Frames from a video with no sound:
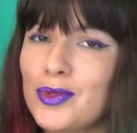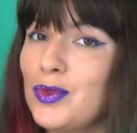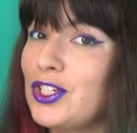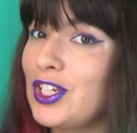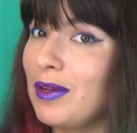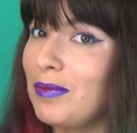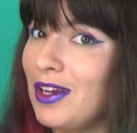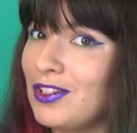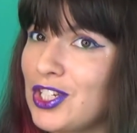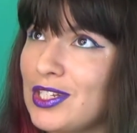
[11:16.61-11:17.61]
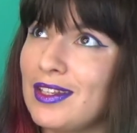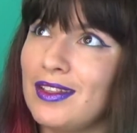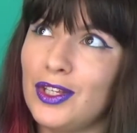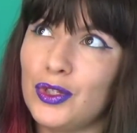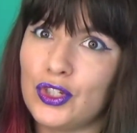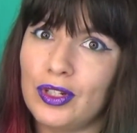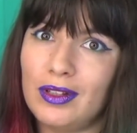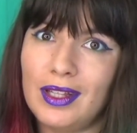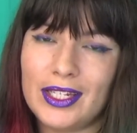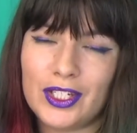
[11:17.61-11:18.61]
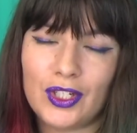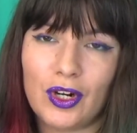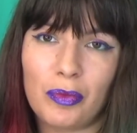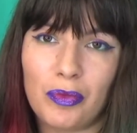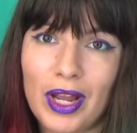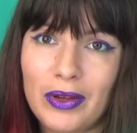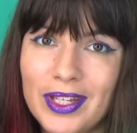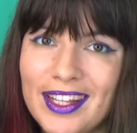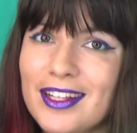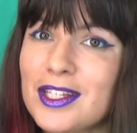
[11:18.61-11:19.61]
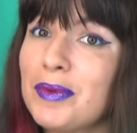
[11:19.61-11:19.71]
which come not just in the usual light and dark brown colors,